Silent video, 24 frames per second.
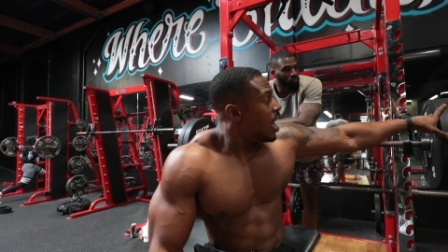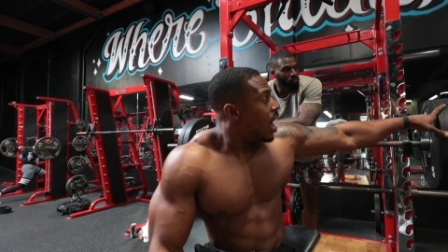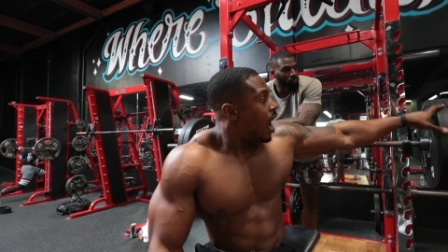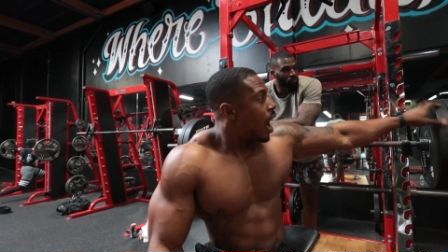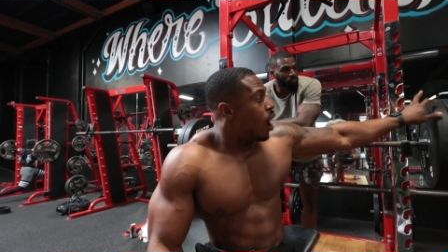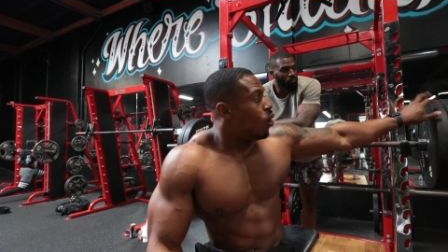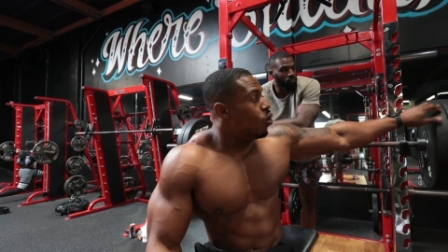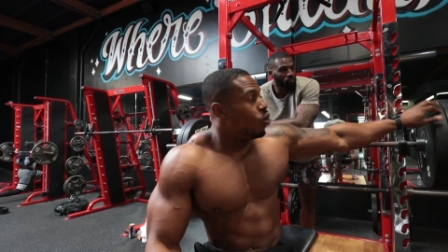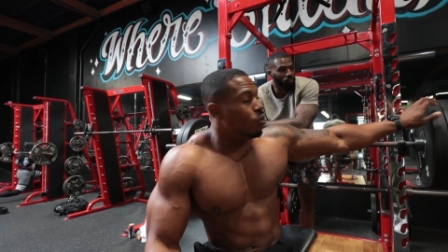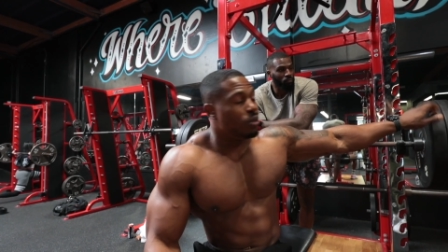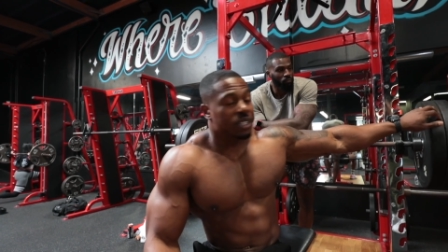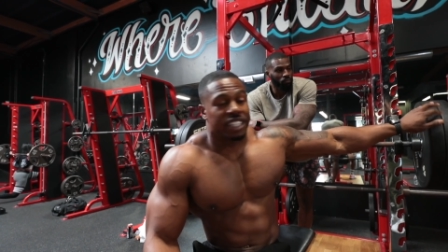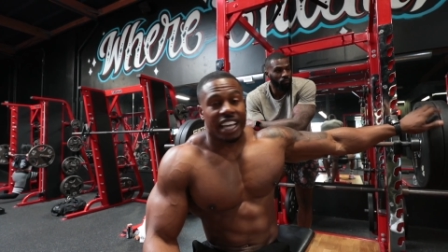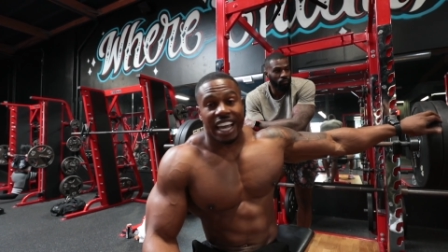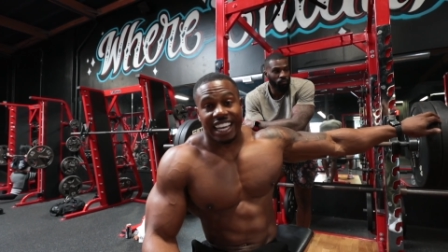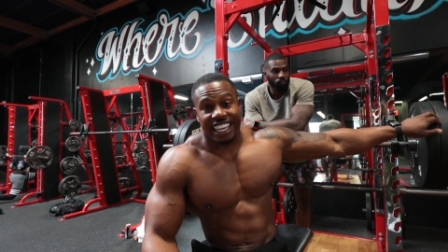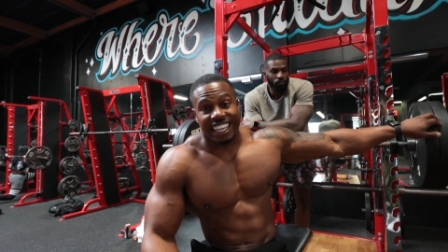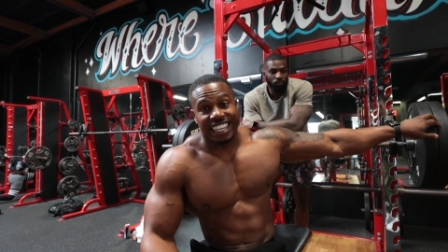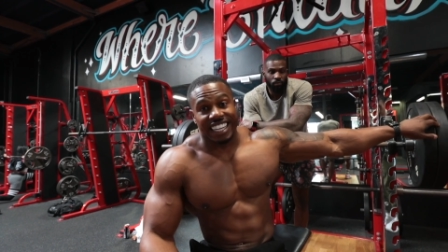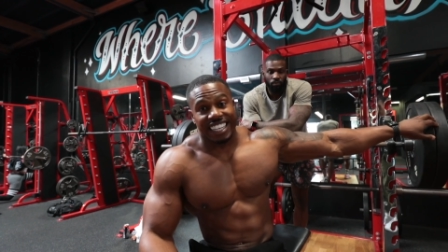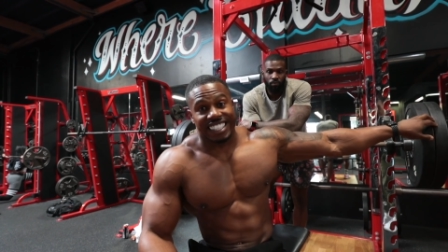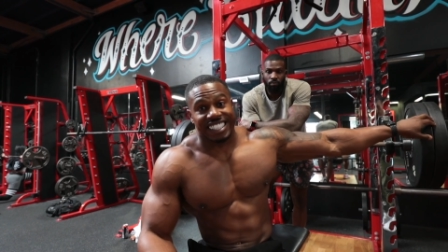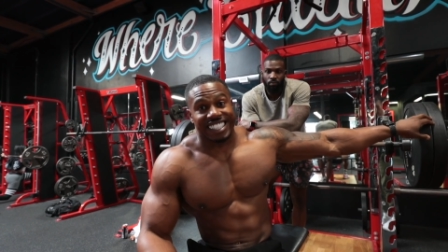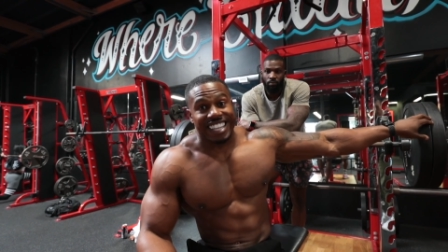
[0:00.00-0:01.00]
I will be
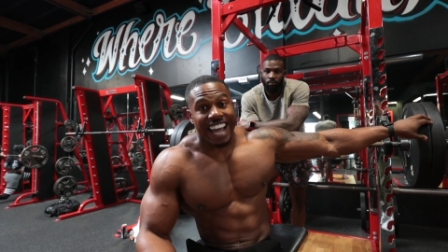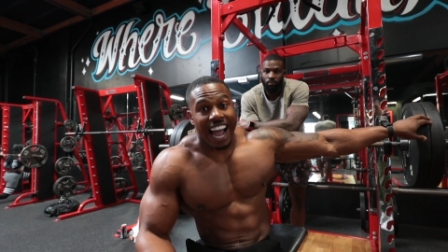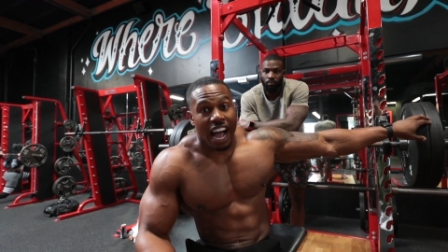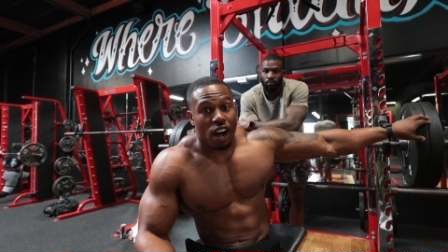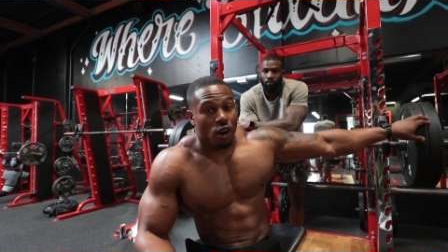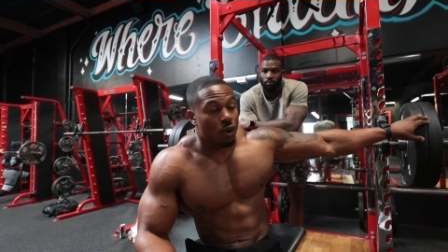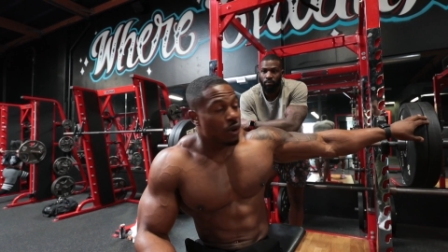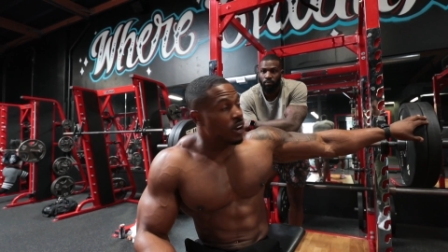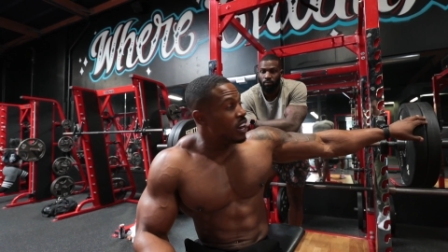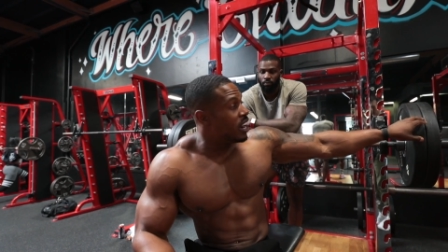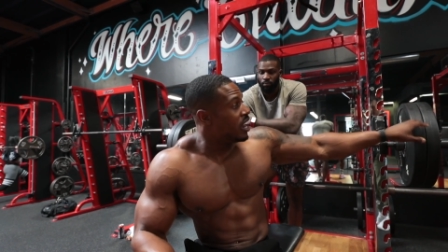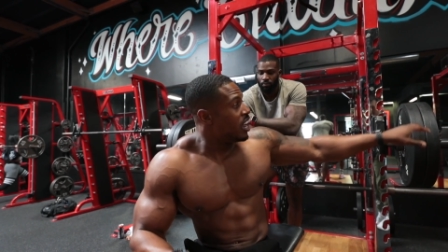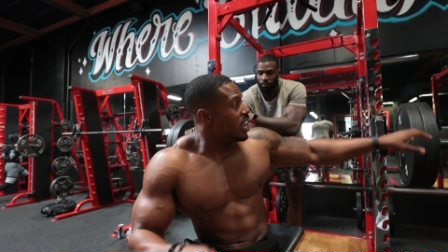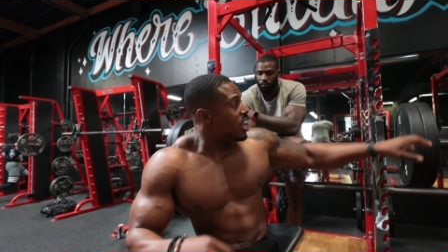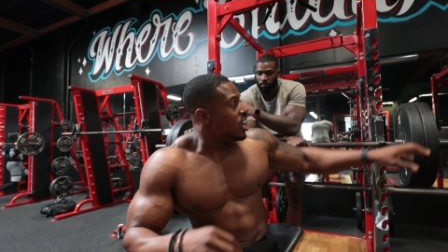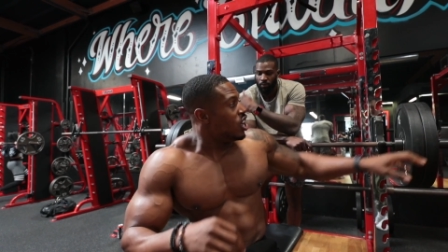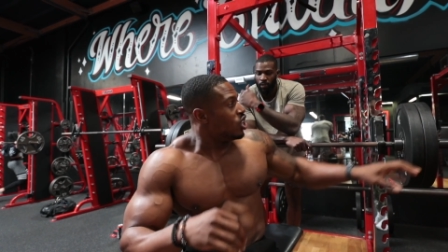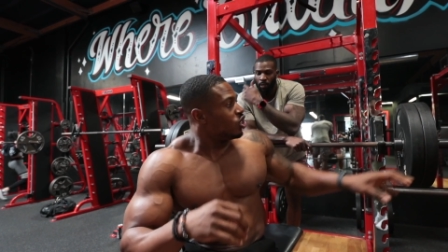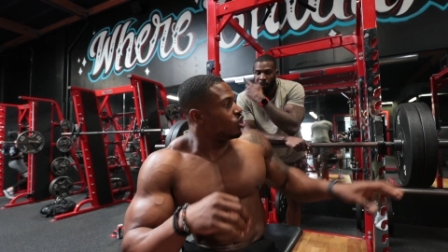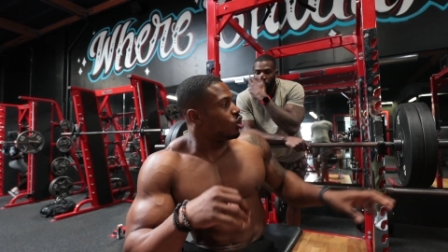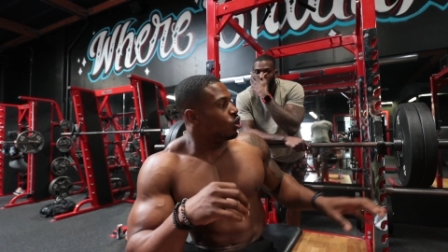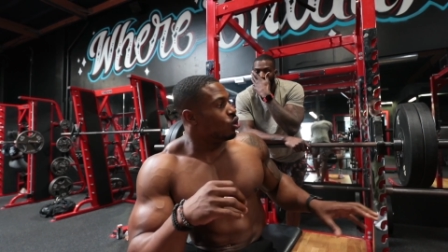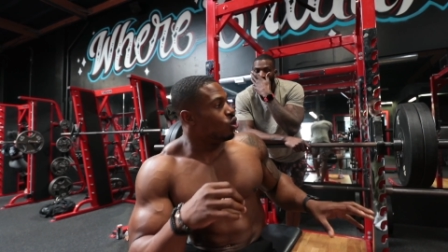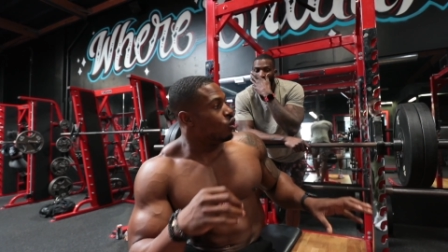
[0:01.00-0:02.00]
taking this down
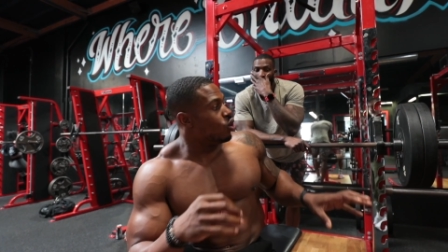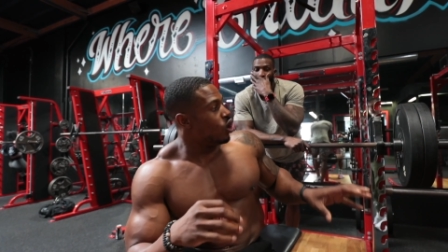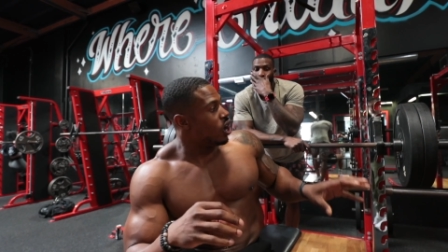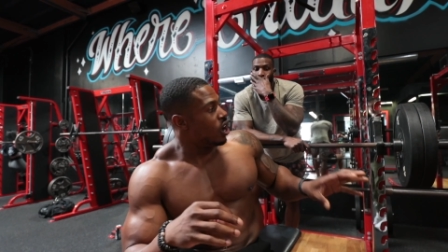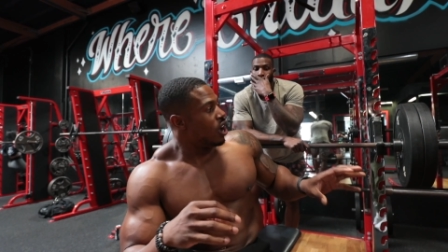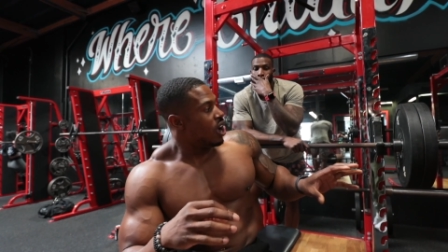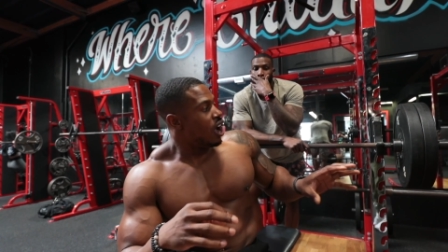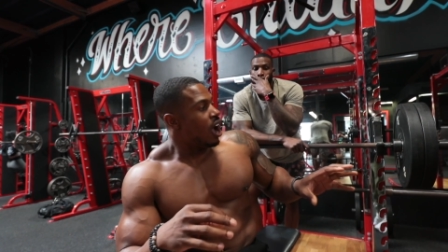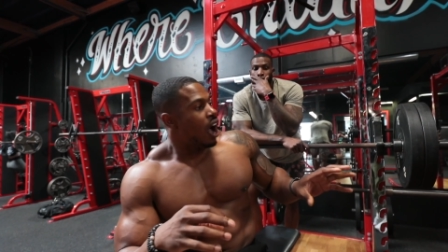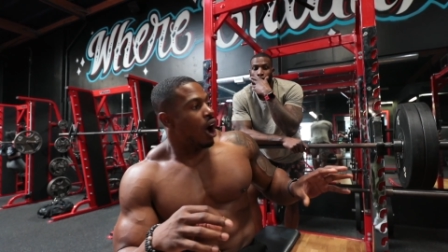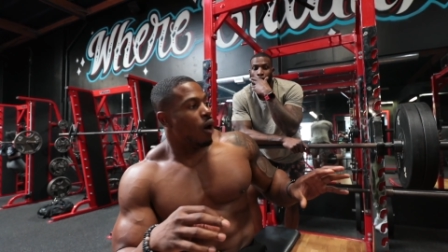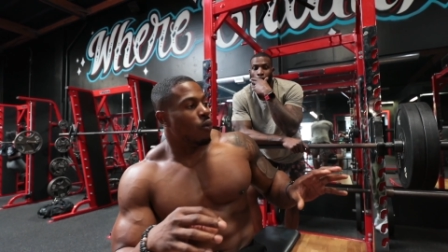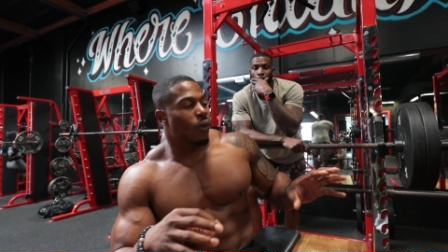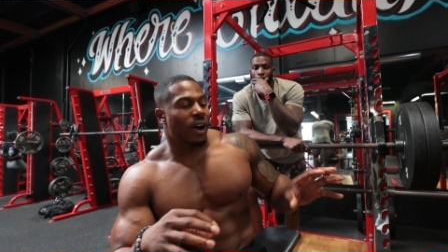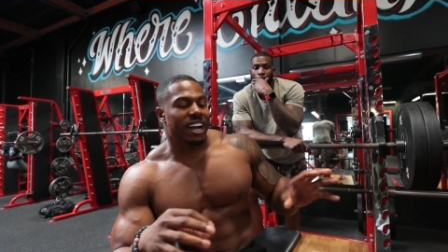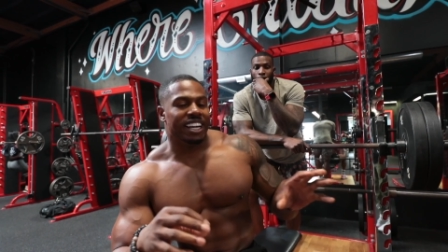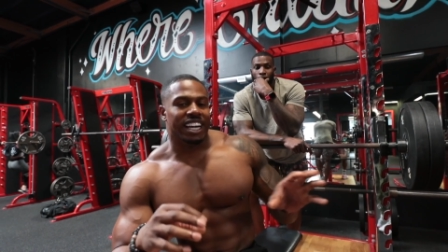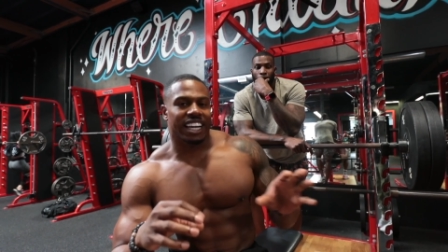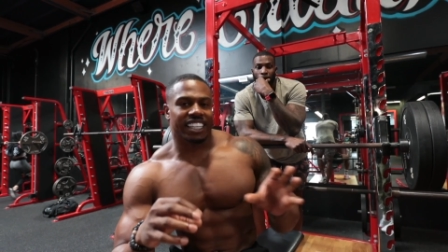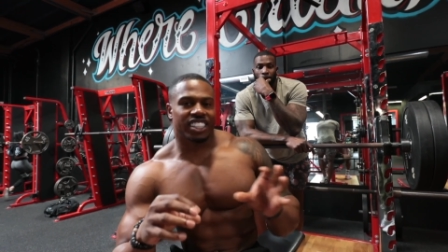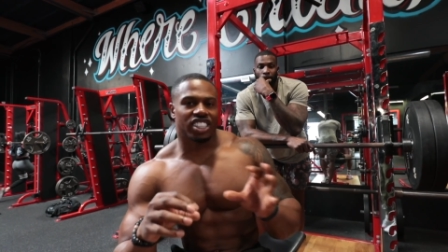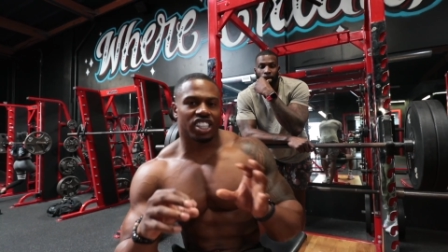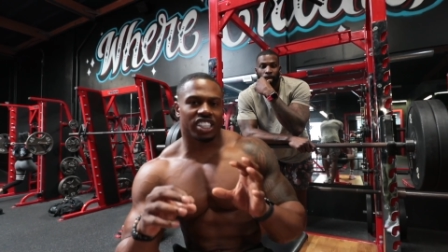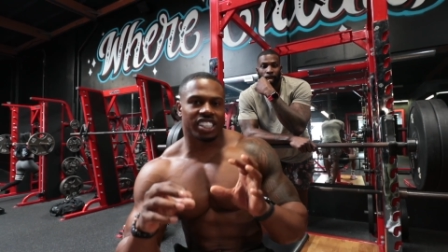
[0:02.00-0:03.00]
to a weight
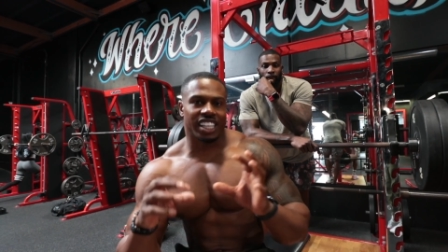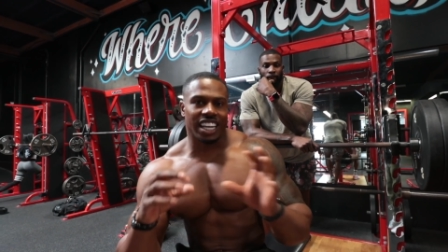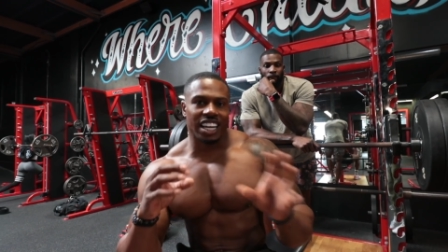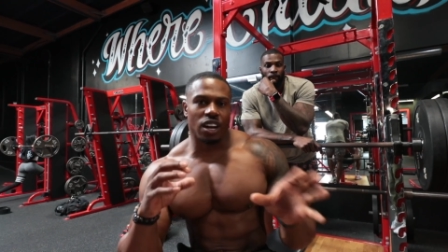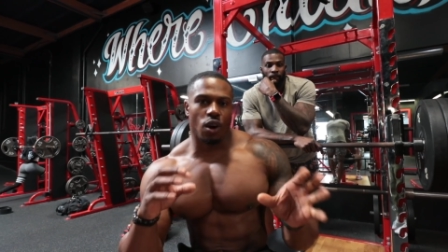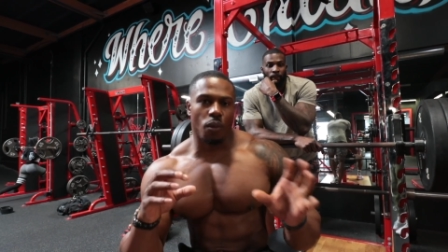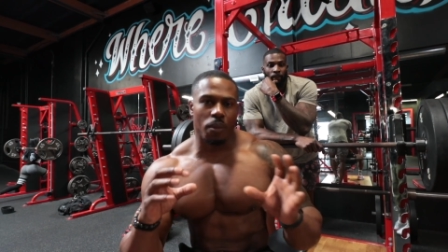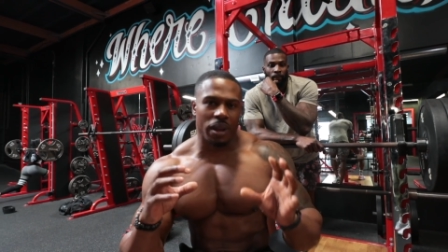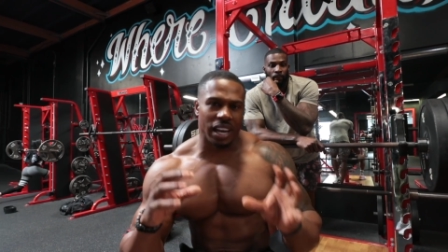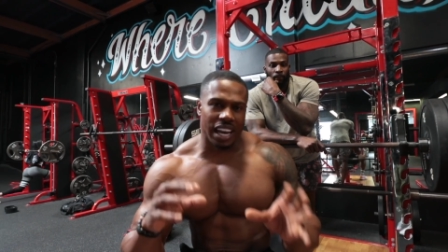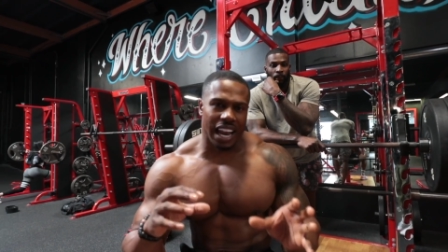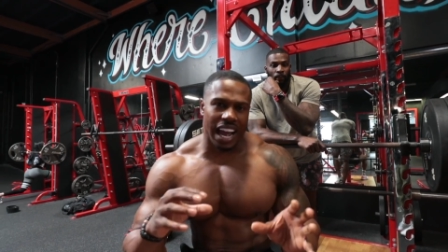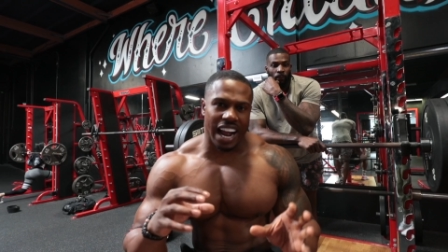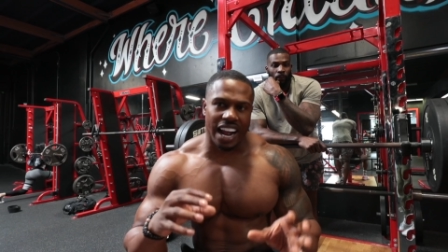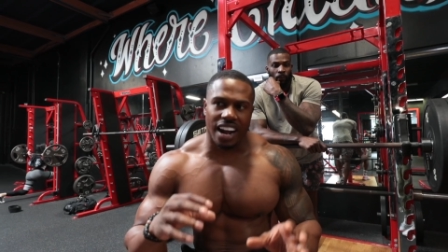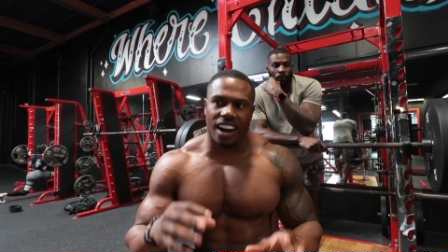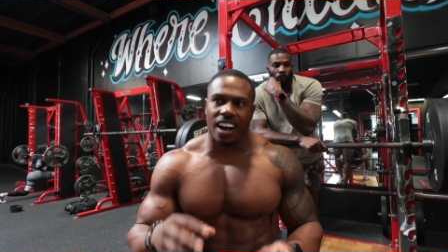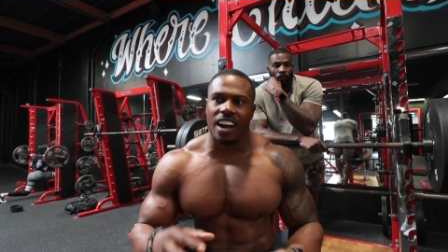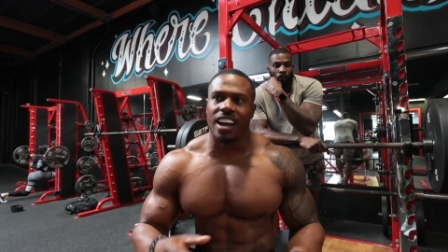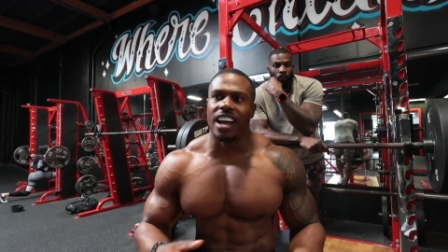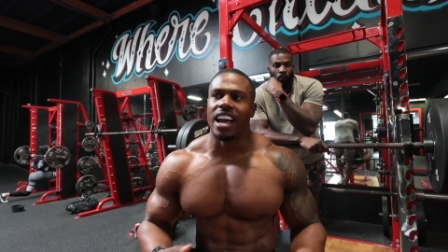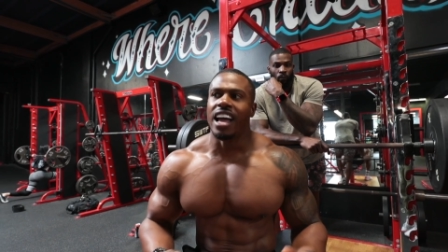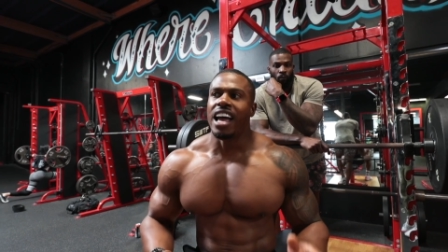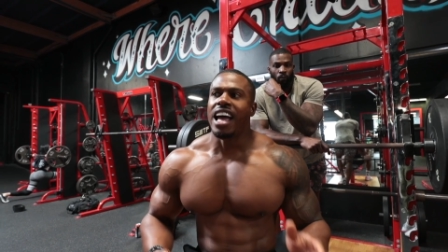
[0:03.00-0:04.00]
that's just a little bit lighter